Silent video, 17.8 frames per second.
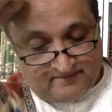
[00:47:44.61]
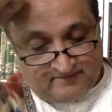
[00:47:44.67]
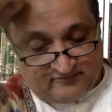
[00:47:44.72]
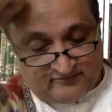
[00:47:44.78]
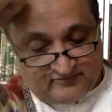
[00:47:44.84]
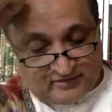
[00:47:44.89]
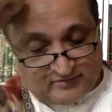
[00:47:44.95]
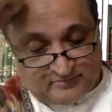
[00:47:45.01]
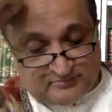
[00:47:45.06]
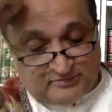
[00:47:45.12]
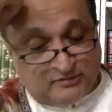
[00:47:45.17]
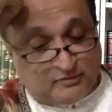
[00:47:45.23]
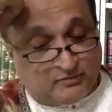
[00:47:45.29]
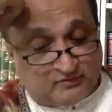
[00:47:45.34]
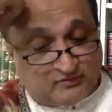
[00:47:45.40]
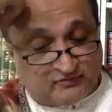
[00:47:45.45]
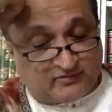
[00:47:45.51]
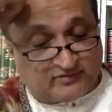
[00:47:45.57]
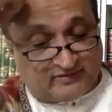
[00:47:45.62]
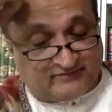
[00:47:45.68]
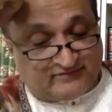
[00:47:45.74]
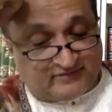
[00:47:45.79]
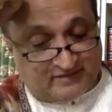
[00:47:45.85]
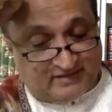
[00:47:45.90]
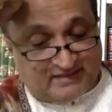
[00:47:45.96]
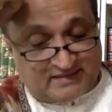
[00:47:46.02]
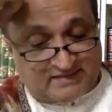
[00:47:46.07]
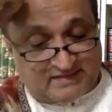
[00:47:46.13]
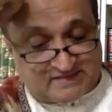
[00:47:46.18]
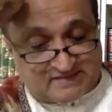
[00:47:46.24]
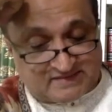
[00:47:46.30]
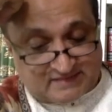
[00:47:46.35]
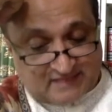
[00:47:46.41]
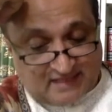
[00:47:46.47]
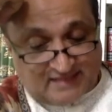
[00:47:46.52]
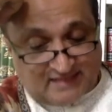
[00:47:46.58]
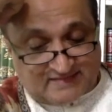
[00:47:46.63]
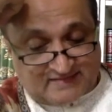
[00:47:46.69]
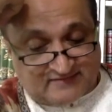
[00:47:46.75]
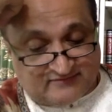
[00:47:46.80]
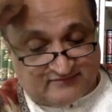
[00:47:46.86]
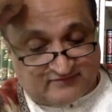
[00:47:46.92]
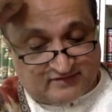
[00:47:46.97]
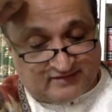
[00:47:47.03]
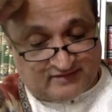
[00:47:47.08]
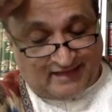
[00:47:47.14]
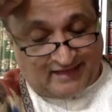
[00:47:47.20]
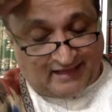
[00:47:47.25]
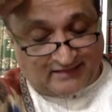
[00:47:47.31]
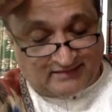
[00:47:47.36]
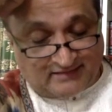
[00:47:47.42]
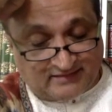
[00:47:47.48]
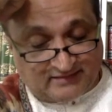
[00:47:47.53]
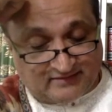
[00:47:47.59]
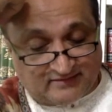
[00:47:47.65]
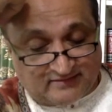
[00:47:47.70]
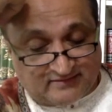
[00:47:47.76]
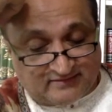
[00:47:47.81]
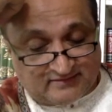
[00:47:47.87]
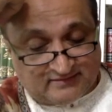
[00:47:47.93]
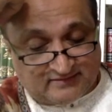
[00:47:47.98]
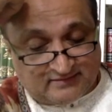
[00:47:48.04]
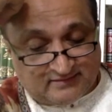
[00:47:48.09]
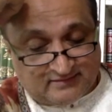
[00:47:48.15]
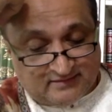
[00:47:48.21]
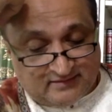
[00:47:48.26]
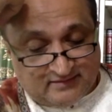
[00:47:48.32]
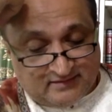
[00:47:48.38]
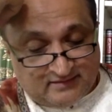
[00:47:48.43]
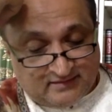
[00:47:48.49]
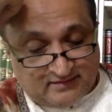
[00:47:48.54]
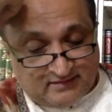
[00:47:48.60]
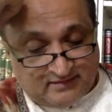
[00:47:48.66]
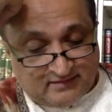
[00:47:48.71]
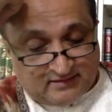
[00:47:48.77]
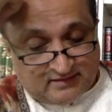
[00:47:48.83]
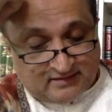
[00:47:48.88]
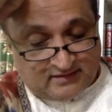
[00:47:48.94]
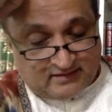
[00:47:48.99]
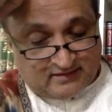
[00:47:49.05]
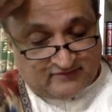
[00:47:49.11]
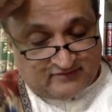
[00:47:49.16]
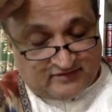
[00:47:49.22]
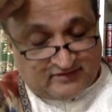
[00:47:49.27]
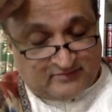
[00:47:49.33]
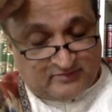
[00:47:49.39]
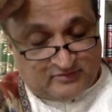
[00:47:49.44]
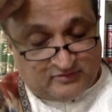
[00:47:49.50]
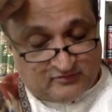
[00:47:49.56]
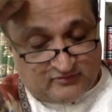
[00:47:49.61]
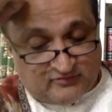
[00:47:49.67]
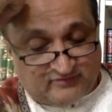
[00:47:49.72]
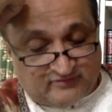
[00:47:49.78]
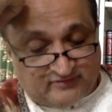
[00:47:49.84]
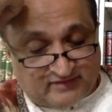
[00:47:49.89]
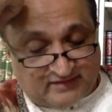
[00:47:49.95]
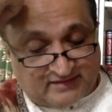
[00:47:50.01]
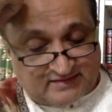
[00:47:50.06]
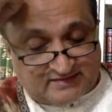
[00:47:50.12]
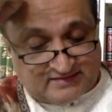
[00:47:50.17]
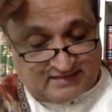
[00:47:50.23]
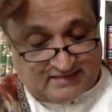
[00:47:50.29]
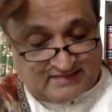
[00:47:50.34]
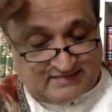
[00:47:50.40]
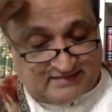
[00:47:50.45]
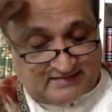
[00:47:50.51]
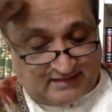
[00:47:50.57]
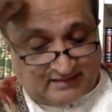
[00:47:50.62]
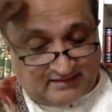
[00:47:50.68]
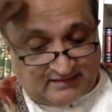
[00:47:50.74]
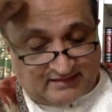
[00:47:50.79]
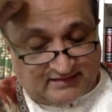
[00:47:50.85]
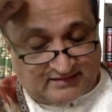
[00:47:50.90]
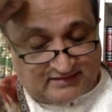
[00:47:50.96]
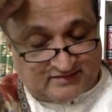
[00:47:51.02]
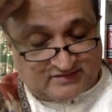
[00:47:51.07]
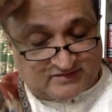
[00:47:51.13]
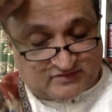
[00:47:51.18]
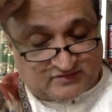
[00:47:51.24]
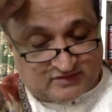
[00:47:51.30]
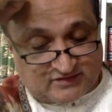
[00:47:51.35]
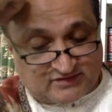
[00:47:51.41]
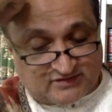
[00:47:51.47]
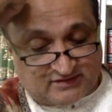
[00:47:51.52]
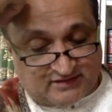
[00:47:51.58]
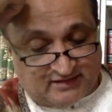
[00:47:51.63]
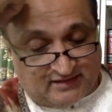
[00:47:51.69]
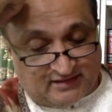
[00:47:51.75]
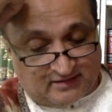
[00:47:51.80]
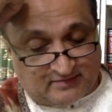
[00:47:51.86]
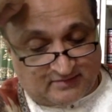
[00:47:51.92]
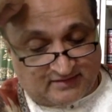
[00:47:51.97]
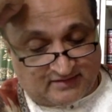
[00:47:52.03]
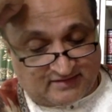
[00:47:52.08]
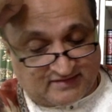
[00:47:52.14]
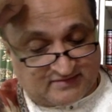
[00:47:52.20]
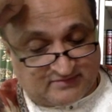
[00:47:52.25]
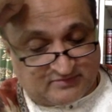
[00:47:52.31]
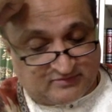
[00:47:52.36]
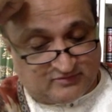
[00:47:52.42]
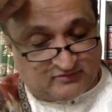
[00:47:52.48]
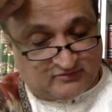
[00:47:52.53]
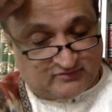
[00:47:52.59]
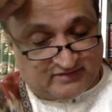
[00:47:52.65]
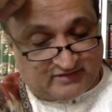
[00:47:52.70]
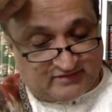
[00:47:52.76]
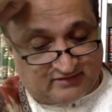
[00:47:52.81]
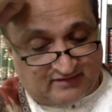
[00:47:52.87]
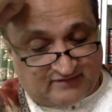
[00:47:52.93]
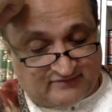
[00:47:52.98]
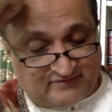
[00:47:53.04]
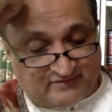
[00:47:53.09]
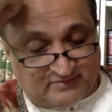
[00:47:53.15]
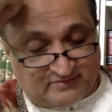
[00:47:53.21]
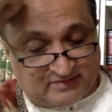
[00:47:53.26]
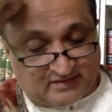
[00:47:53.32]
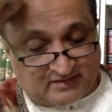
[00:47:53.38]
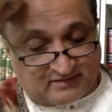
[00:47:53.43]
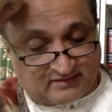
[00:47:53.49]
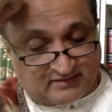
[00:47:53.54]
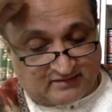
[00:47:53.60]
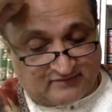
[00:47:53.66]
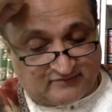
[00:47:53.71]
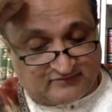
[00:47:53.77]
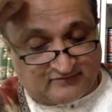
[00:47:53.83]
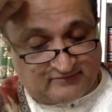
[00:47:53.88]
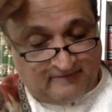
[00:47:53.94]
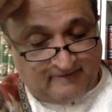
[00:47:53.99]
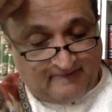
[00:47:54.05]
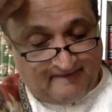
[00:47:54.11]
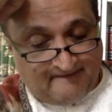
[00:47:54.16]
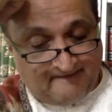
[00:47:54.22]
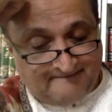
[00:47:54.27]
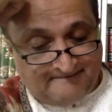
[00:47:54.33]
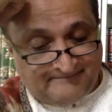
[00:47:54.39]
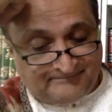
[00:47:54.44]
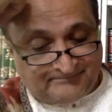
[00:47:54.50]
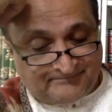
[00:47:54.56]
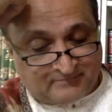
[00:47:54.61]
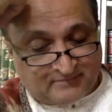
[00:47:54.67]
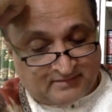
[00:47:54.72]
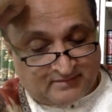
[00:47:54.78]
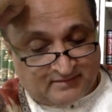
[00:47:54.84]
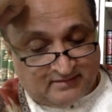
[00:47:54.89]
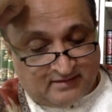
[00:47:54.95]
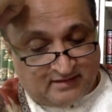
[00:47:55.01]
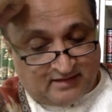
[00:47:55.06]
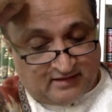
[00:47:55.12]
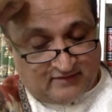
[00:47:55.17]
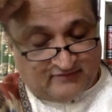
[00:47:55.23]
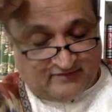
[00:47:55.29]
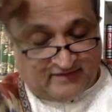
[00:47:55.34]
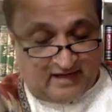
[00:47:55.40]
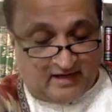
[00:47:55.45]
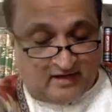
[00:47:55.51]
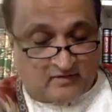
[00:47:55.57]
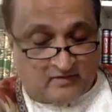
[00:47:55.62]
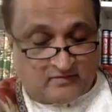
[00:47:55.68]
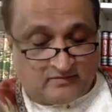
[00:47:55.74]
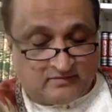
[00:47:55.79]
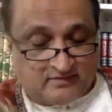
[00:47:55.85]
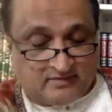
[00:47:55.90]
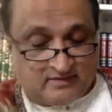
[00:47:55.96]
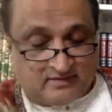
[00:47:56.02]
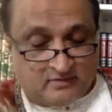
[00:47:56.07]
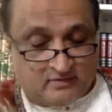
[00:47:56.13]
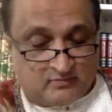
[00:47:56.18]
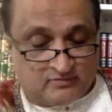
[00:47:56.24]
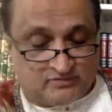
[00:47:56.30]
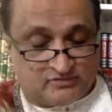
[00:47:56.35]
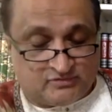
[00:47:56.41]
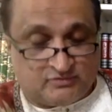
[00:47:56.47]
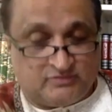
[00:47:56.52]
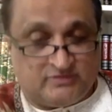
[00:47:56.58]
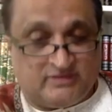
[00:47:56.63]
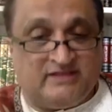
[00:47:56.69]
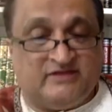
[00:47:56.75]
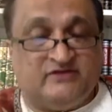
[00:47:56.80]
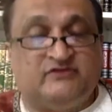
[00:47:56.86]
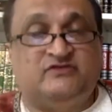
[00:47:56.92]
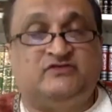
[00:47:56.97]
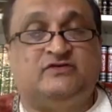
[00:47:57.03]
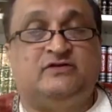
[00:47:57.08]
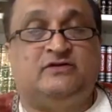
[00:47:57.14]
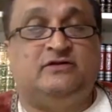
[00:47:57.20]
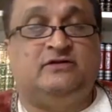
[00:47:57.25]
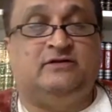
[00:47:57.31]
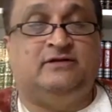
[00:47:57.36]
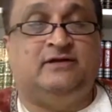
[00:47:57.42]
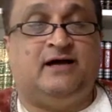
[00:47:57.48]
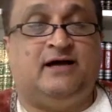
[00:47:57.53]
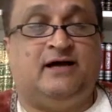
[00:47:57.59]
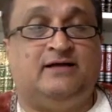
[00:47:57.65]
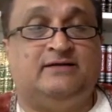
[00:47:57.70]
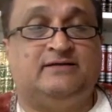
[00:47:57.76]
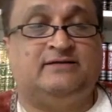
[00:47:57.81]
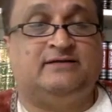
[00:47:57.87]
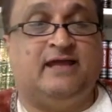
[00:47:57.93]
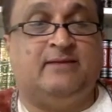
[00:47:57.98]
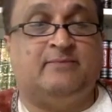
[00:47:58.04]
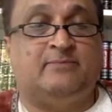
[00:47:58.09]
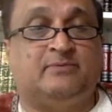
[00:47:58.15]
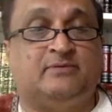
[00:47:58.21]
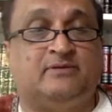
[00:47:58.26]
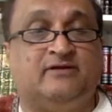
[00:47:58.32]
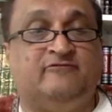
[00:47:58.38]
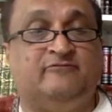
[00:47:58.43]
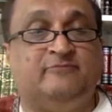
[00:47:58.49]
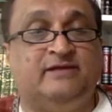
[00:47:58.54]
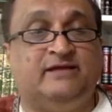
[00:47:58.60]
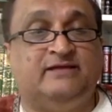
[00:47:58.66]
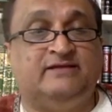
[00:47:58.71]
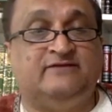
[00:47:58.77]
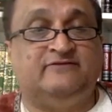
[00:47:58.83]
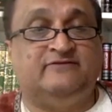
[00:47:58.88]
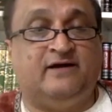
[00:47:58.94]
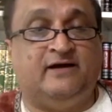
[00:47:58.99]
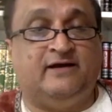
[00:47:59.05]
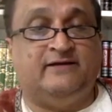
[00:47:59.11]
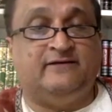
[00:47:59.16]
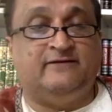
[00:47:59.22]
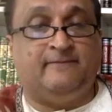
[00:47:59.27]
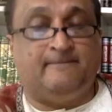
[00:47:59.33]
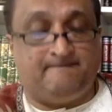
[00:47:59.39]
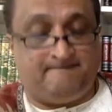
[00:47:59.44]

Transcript: very beautiful and very concise and very elegant, uh, very beautiful and very concise and elegant construction in Arabic. It's a beautifully crafted paragraph of how wujud is not capable of being defined.